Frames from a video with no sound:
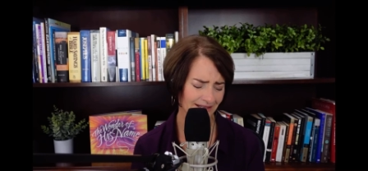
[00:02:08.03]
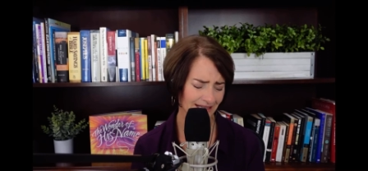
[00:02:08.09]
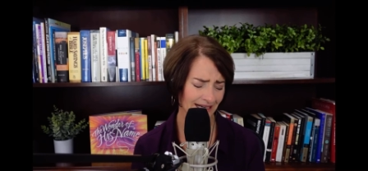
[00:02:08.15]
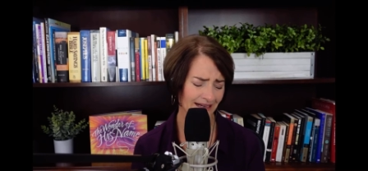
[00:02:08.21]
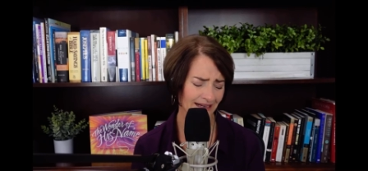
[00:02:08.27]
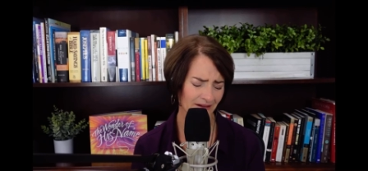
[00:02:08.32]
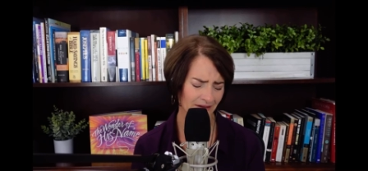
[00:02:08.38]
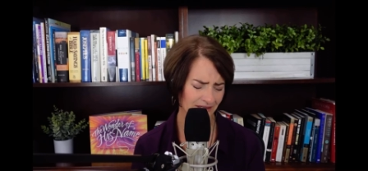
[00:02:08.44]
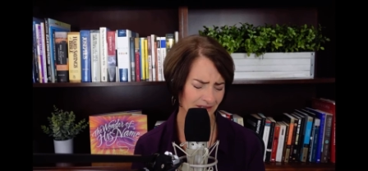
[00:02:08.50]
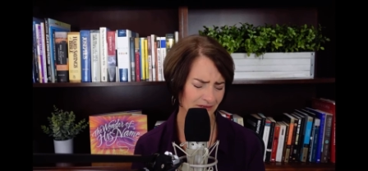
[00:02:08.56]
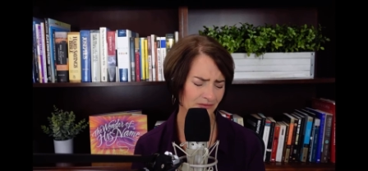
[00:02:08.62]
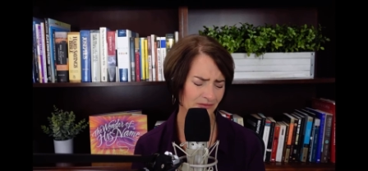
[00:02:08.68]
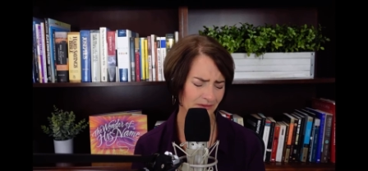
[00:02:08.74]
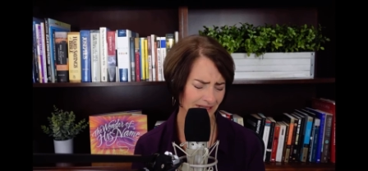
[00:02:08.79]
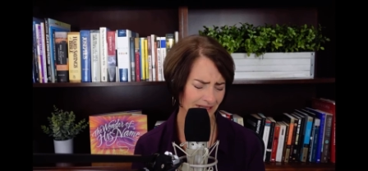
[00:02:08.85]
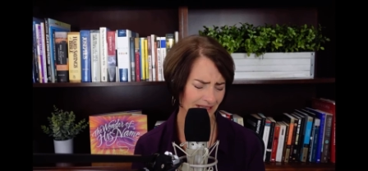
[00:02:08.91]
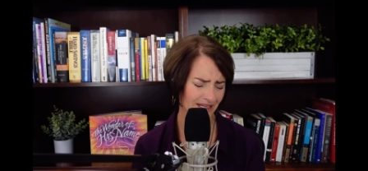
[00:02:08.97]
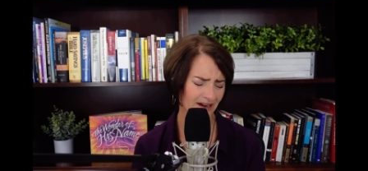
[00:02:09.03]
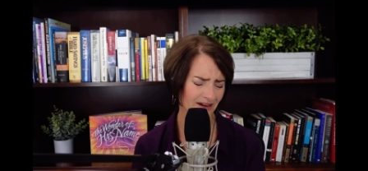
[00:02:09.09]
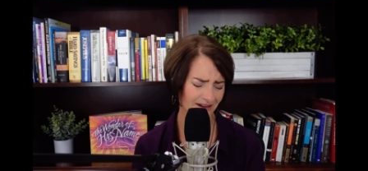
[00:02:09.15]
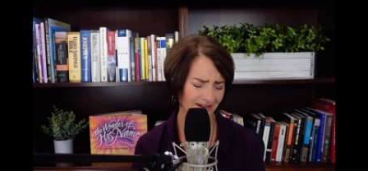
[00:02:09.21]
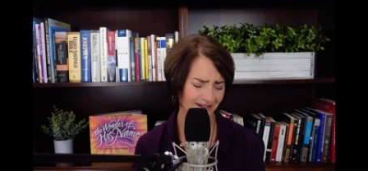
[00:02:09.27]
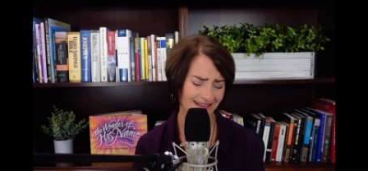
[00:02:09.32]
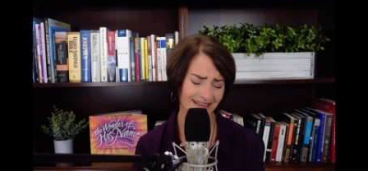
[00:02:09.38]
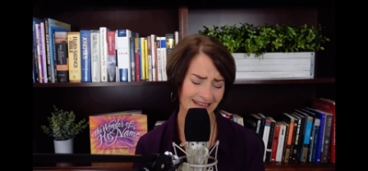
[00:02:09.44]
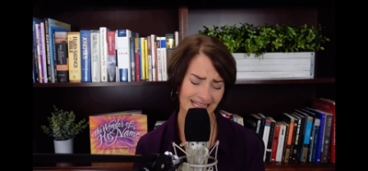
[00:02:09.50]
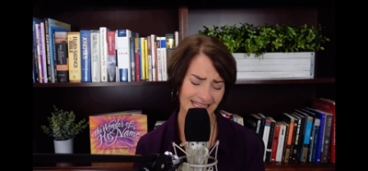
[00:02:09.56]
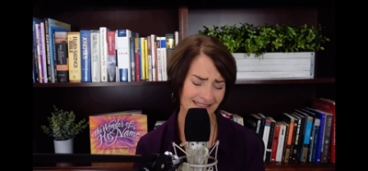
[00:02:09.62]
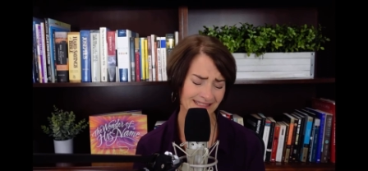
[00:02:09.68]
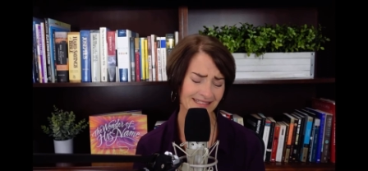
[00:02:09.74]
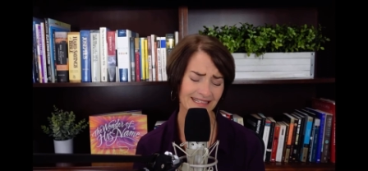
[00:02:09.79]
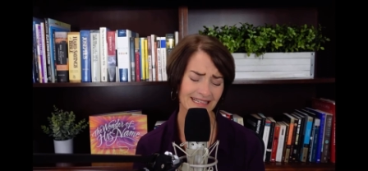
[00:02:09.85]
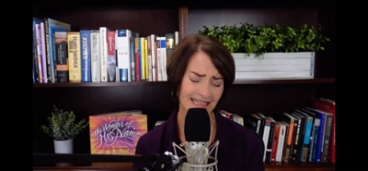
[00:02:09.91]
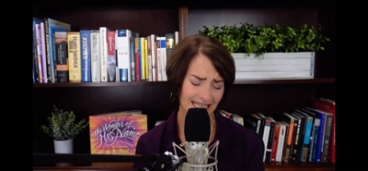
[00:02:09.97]
And I know it's really hard that he
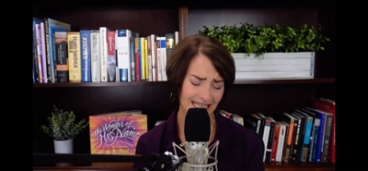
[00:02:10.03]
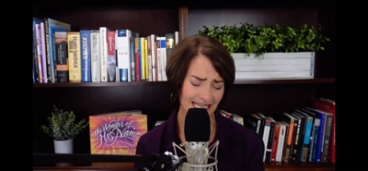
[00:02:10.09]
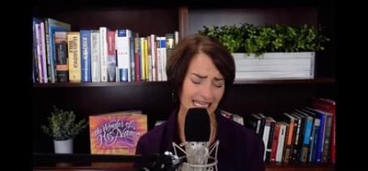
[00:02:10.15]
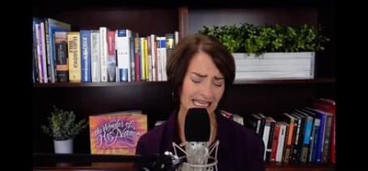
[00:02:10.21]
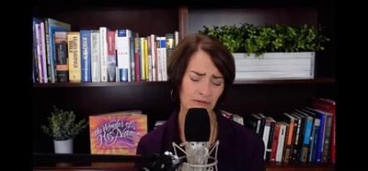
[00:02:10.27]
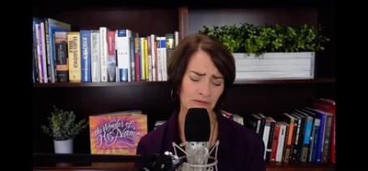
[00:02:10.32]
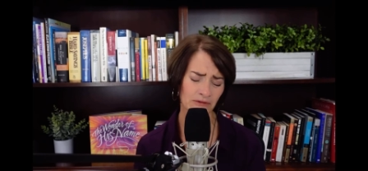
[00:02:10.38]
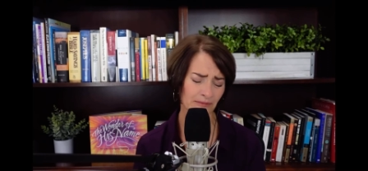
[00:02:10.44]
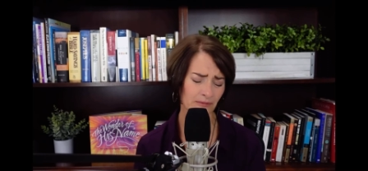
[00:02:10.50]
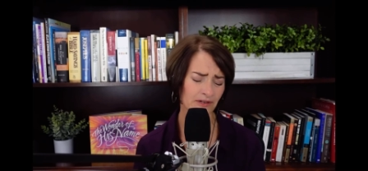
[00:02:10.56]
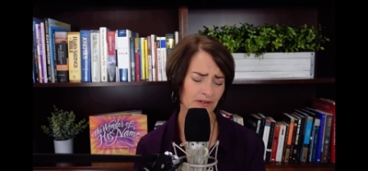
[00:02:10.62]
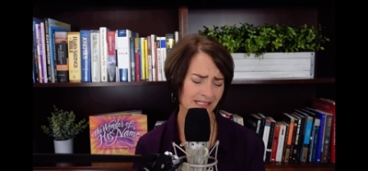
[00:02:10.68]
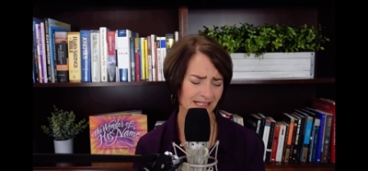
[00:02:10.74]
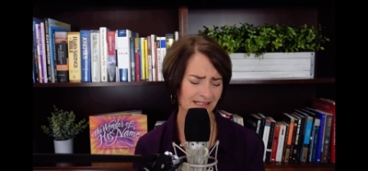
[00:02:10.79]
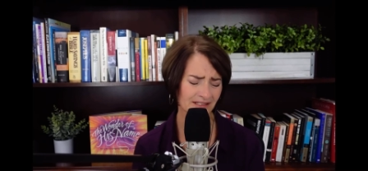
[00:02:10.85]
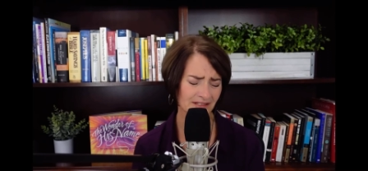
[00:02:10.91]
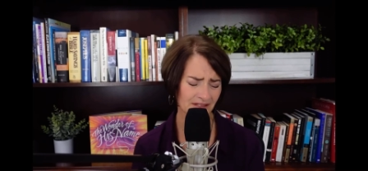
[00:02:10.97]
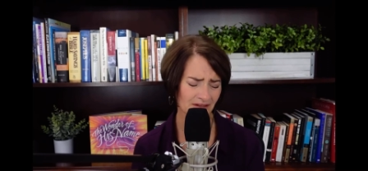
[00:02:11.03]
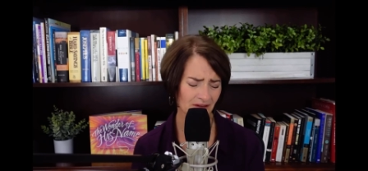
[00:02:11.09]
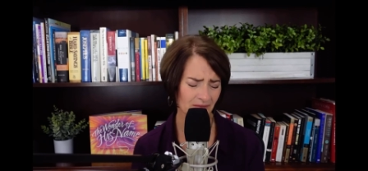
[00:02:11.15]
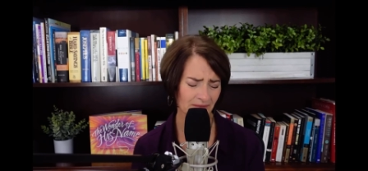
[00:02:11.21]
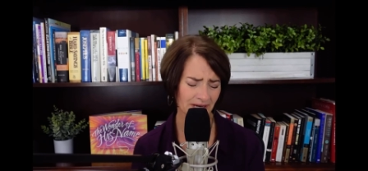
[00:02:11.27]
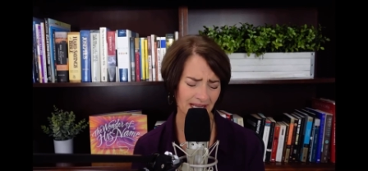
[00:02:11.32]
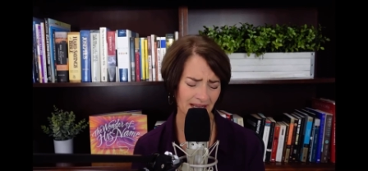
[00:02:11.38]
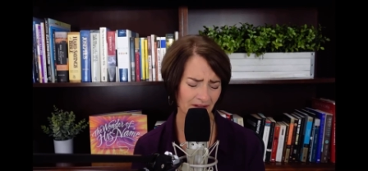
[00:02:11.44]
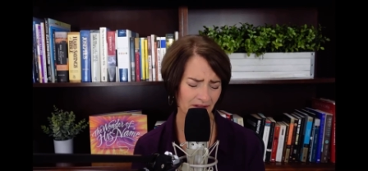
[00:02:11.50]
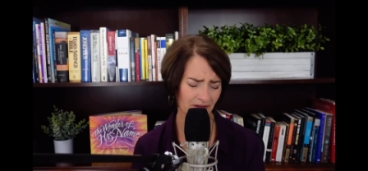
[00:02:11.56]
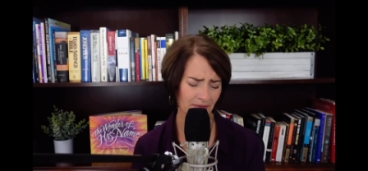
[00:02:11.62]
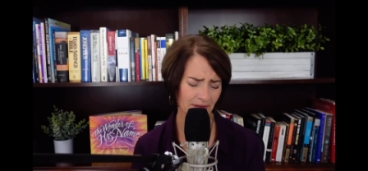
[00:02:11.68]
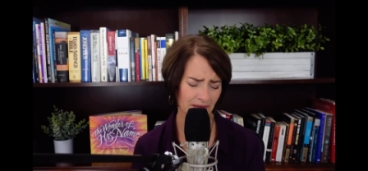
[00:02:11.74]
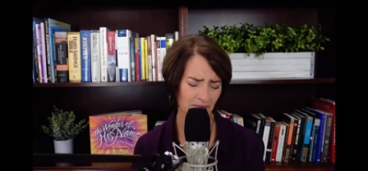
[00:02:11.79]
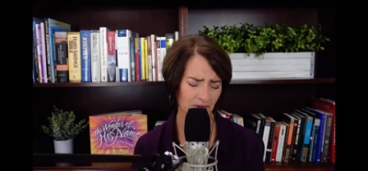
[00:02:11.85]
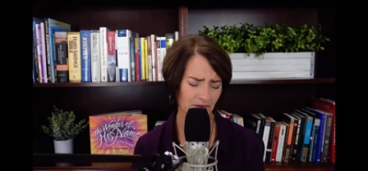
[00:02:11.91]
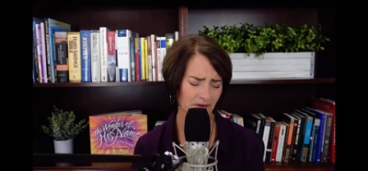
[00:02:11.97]
is he represents so many other
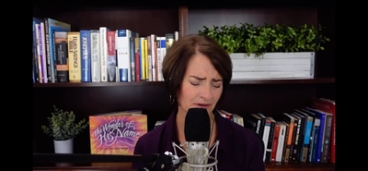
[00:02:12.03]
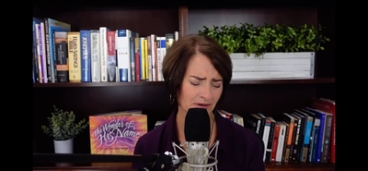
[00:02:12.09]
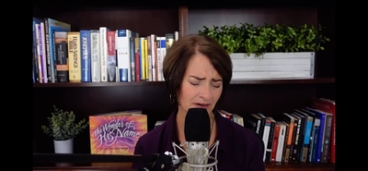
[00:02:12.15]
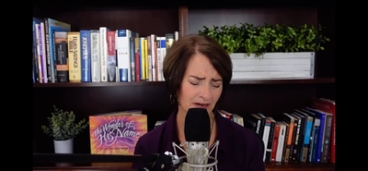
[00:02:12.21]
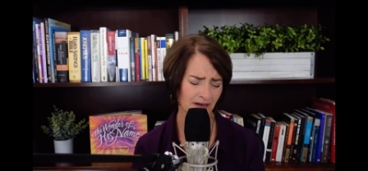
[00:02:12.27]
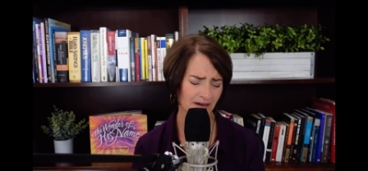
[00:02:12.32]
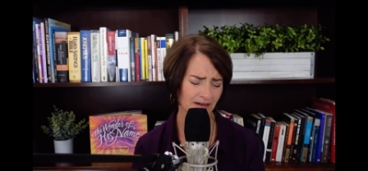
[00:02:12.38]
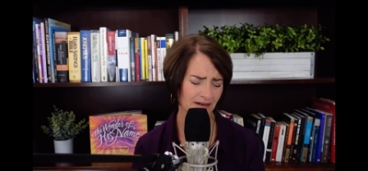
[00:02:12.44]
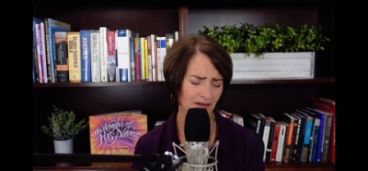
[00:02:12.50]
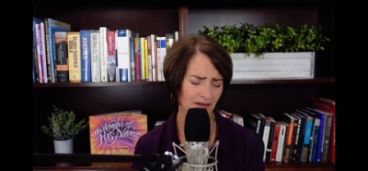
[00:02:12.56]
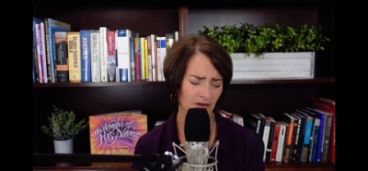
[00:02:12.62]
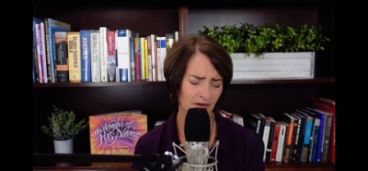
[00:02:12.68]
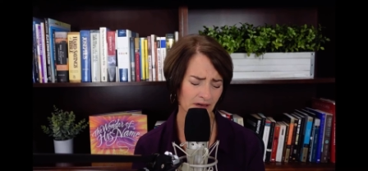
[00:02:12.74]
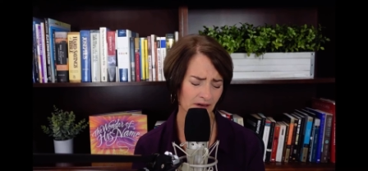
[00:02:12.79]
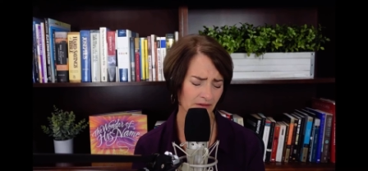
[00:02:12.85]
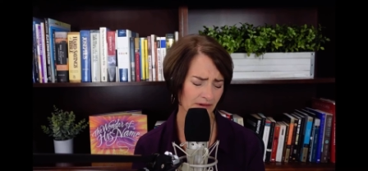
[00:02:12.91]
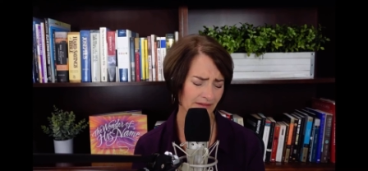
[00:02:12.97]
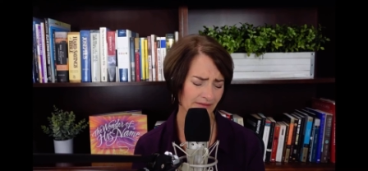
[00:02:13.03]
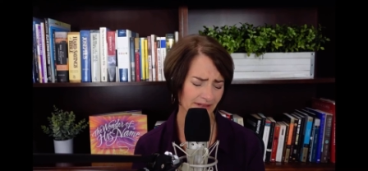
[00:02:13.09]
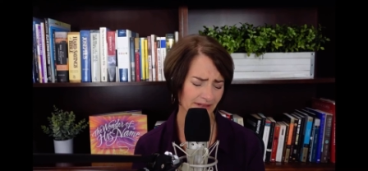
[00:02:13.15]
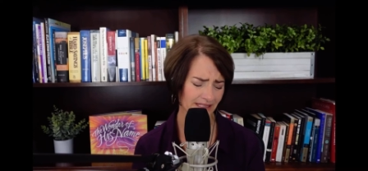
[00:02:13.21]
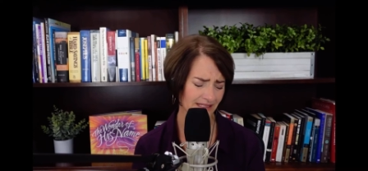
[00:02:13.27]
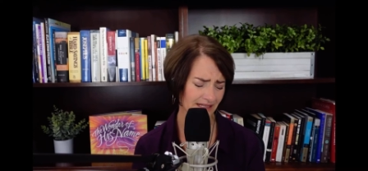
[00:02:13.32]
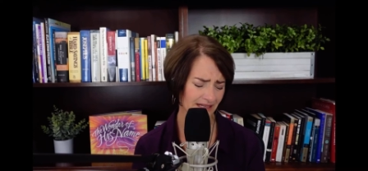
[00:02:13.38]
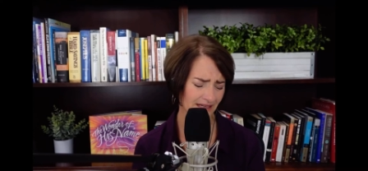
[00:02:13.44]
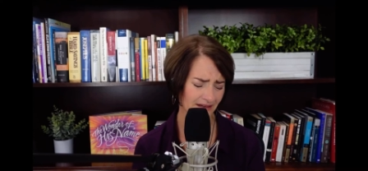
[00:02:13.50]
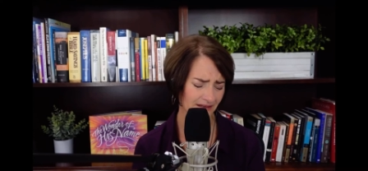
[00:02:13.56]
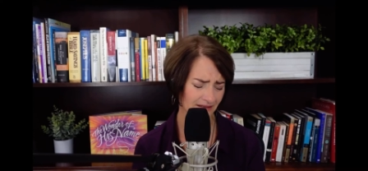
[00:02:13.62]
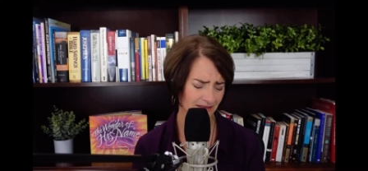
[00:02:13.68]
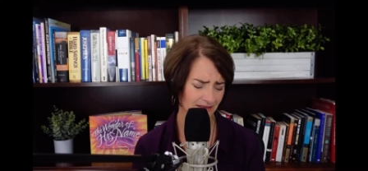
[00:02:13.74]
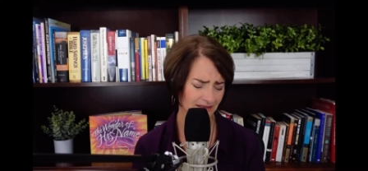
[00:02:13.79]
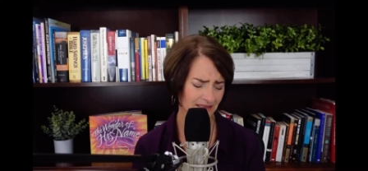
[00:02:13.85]
people who are who are grieving still.